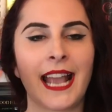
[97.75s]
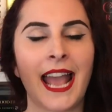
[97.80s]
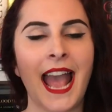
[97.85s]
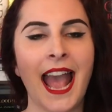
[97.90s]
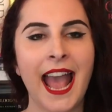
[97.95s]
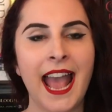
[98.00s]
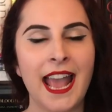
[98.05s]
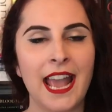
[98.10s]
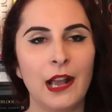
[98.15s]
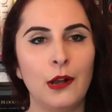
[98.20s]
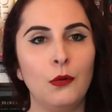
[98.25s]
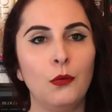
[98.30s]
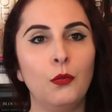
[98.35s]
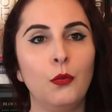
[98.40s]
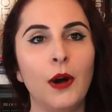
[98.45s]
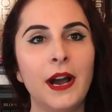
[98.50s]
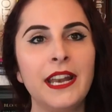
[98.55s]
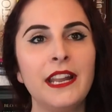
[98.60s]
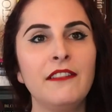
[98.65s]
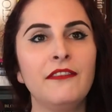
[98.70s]
hey,
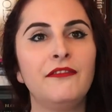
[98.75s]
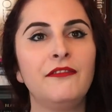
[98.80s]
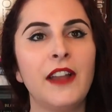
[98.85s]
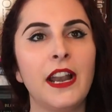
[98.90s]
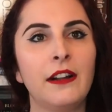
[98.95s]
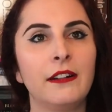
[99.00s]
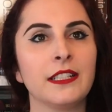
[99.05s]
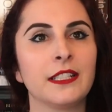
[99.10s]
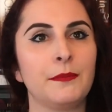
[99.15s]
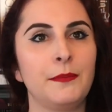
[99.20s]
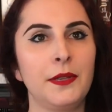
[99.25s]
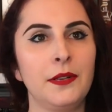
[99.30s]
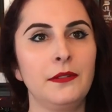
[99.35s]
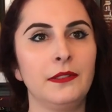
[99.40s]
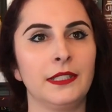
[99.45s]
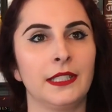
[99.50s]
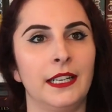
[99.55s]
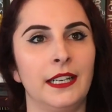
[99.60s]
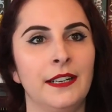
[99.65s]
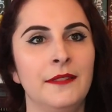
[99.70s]
what if Ferris
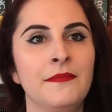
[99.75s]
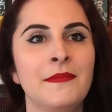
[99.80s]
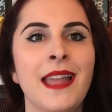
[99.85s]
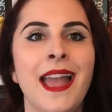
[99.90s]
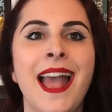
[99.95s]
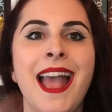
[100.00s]
Bueller